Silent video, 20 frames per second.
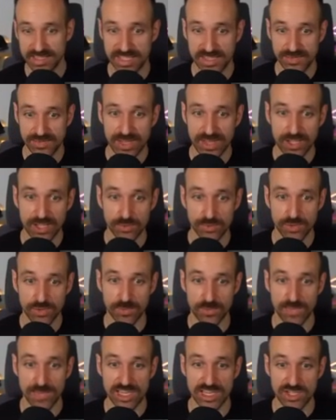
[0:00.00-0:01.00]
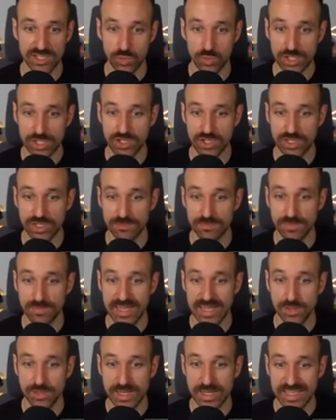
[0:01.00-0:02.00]
developer menu, which you can, by
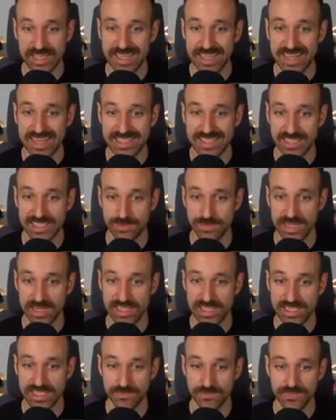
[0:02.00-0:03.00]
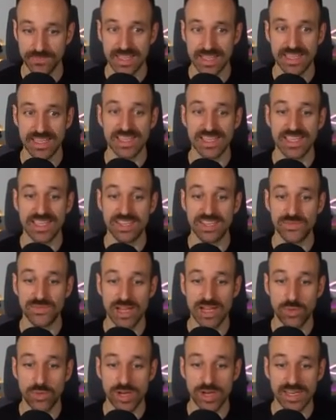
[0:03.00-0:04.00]
the way, customize. If
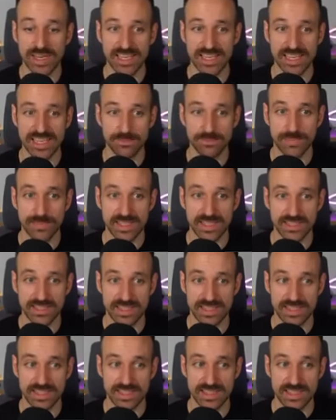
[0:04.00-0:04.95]
I want to get back this